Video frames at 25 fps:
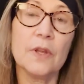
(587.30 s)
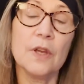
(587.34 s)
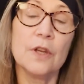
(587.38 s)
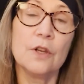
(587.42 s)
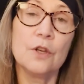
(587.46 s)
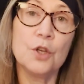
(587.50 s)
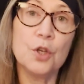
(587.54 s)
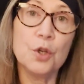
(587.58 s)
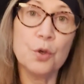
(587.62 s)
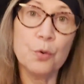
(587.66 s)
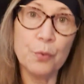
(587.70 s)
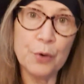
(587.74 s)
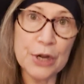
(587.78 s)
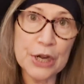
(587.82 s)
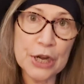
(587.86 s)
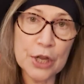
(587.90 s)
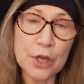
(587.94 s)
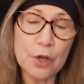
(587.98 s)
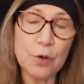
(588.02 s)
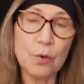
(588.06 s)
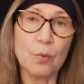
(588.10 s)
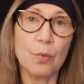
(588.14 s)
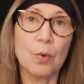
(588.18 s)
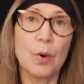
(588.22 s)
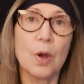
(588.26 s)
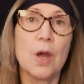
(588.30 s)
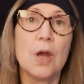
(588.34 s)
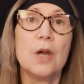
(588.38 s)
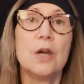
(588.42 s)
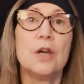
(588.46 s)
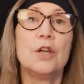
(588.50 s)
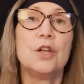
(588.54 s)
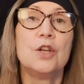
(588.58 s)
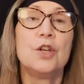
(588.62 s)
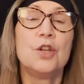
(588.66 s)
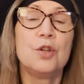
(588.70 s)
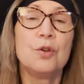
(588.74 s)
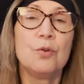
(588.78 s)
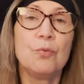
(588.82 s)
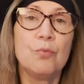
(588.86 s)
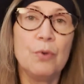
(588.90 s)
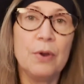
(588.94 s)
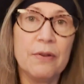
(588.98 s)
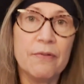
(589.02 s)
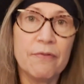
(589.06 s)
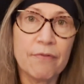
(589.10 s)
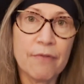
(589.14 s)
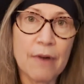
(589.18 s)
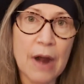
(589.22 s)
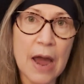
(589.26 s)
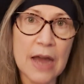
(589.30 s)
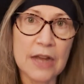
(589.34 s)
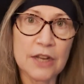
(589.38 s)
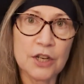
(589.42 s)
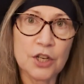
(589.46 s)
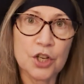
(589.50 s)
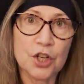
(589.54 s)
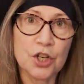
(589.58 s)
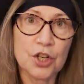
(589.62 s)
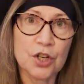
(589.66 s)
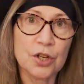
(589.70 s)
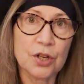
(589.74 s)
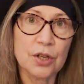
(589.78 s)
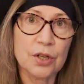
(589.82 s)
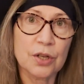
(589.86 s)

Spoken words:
to renew, to refresh.